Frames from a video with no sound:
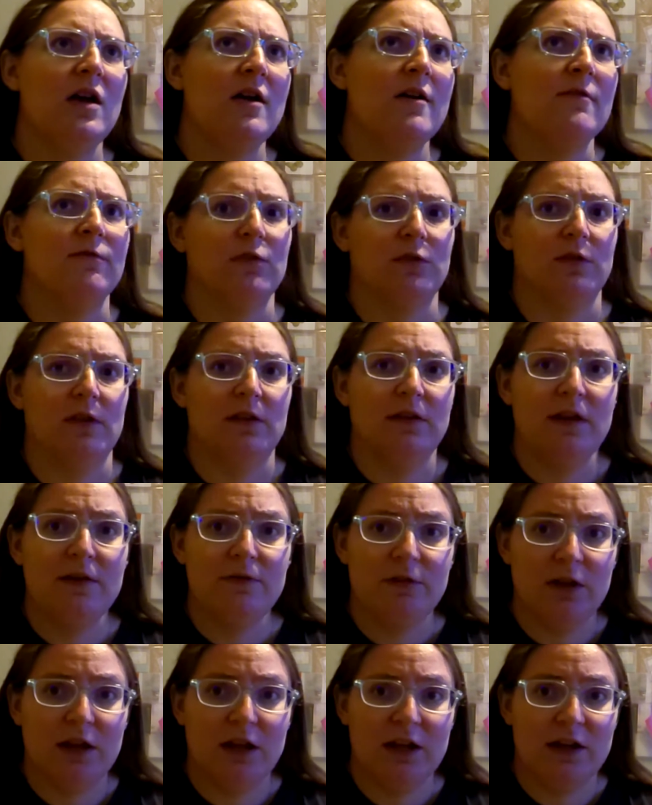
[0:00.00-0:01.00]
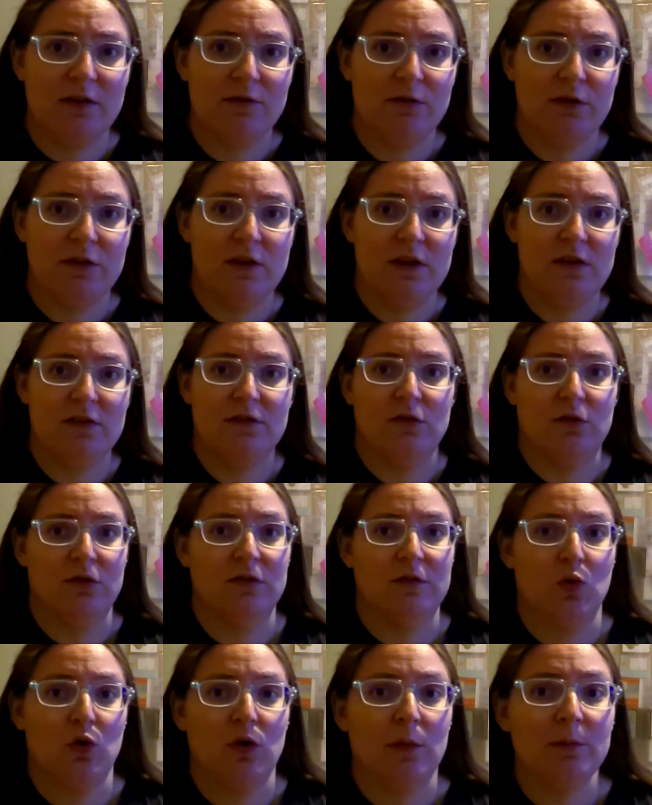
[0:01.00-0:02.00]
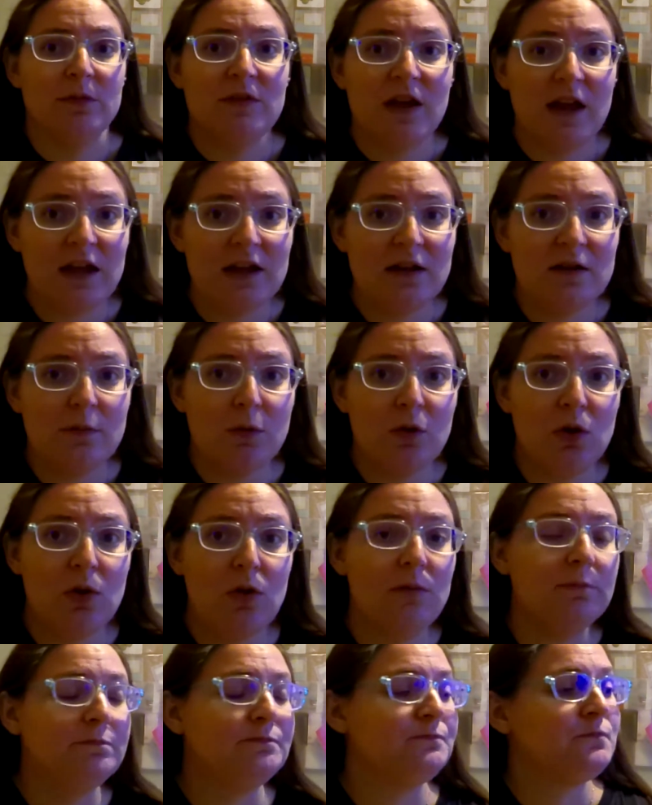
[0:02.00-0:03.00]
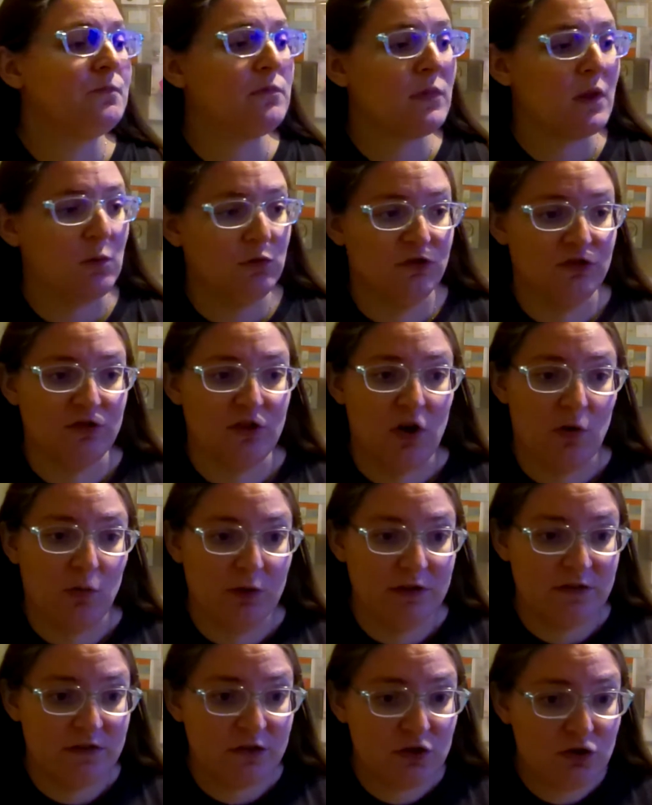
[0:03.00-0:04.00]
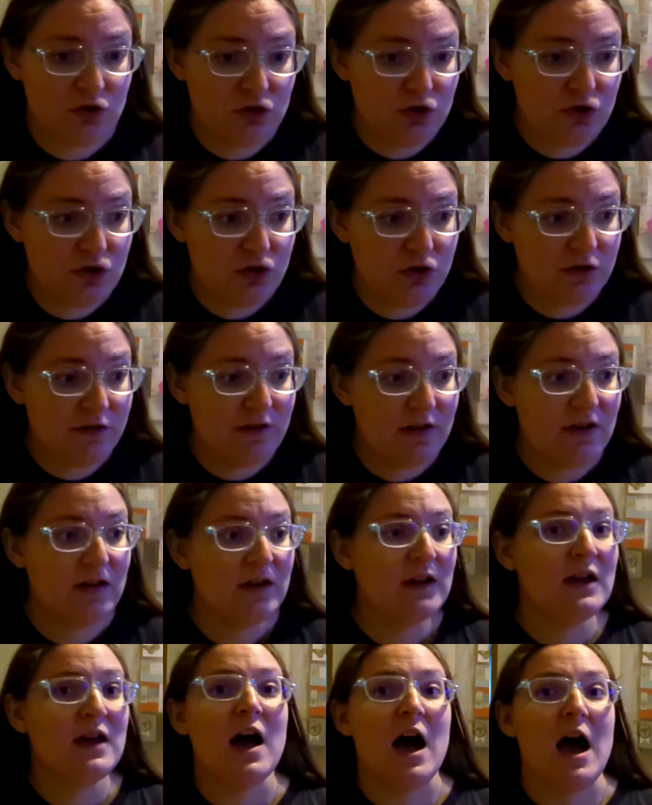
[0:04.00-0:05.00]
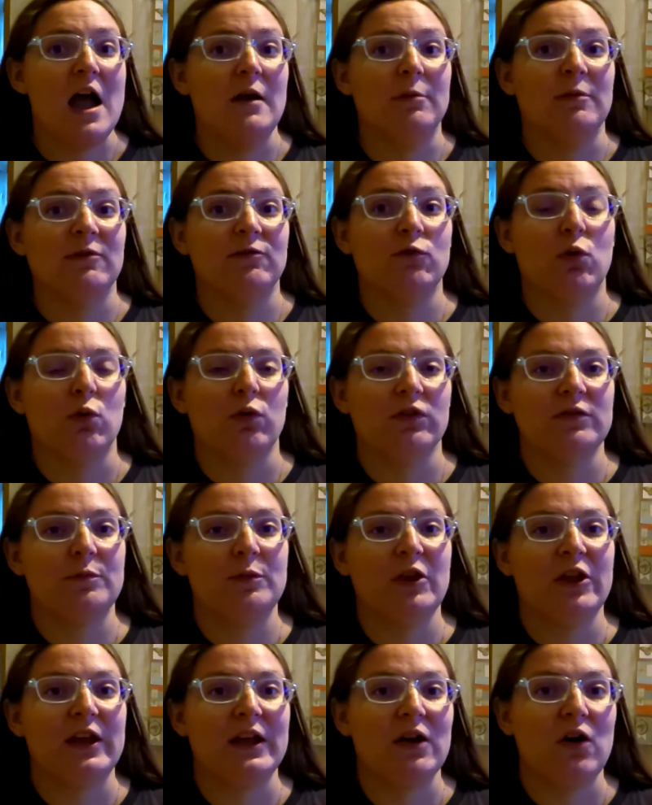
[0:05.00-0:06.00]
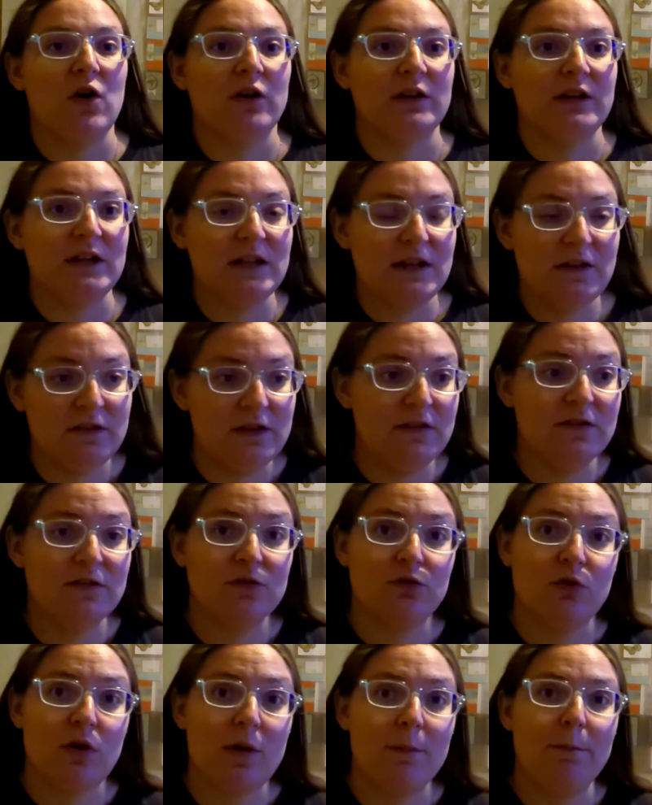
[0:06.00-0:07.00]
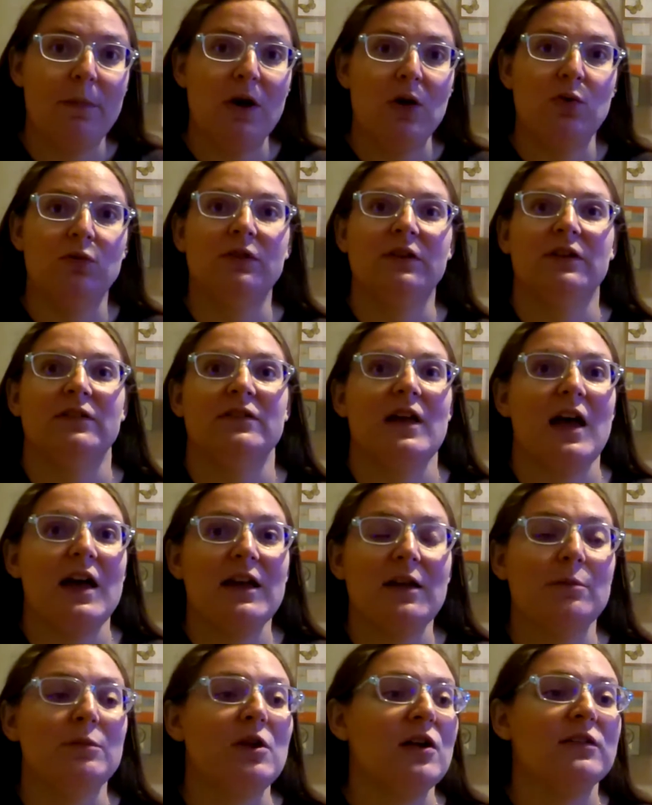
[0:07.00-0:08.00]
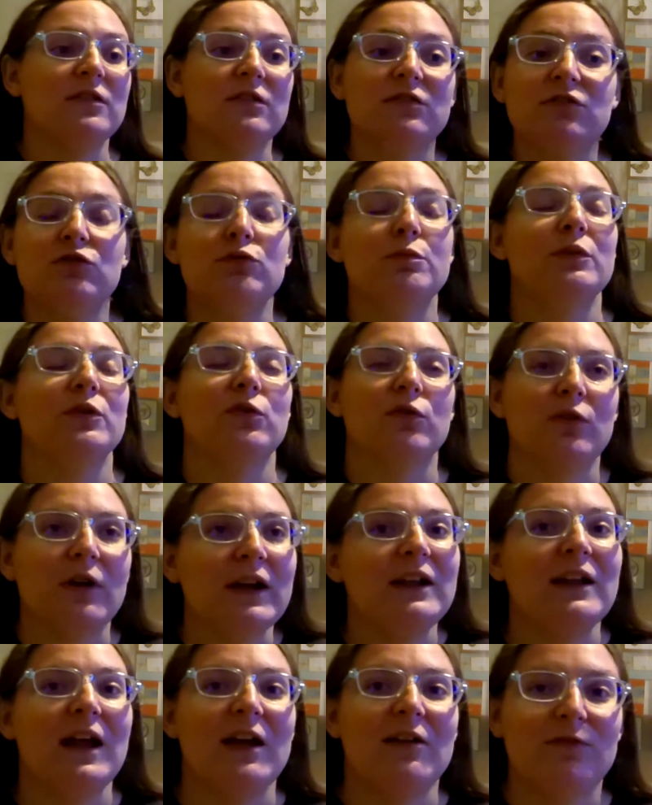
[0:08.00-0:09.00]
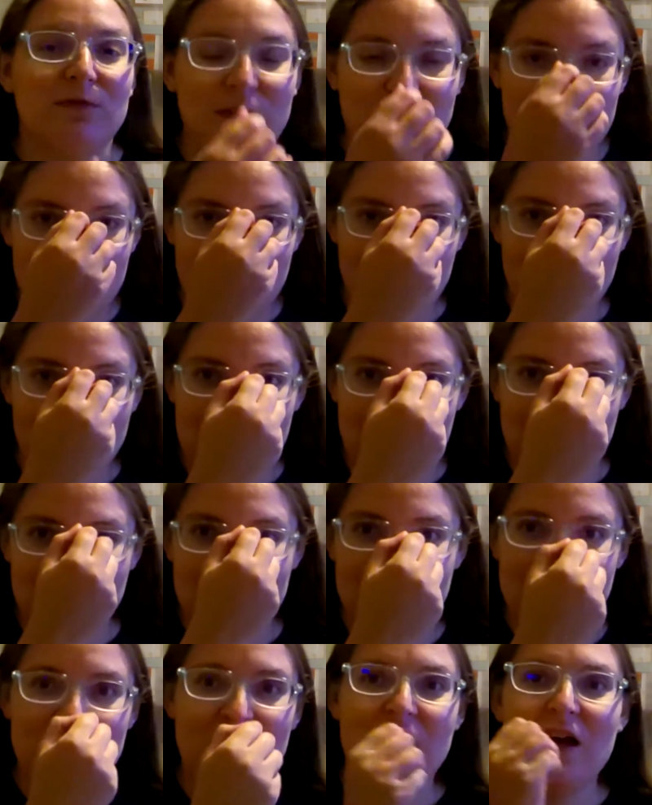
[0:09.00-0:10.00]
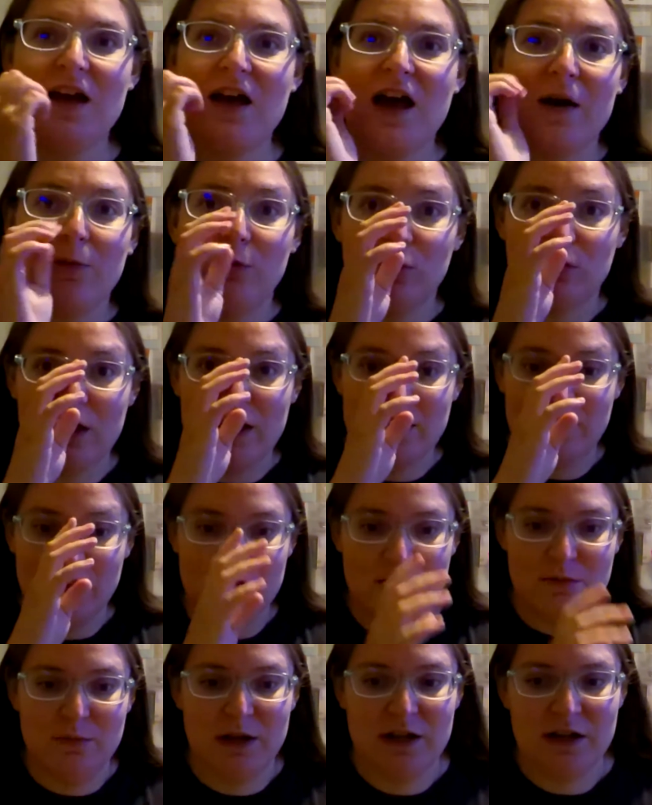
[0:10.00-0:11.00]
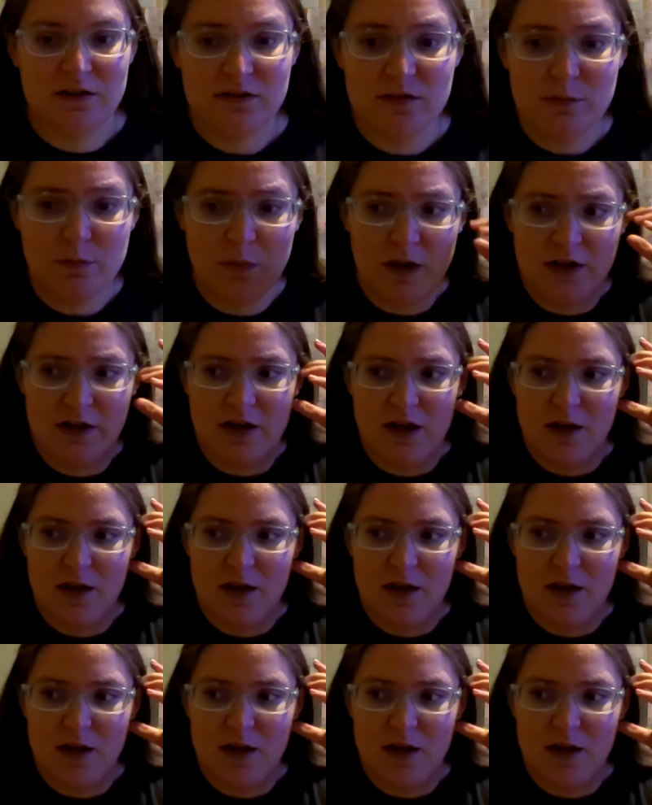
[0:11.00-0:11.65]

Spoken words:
for the leveling and everything, so it's more obtainable, which is always good. I am, of course, playing on easy scrub mode, because I am not super great at video games. I will gladly admit it, but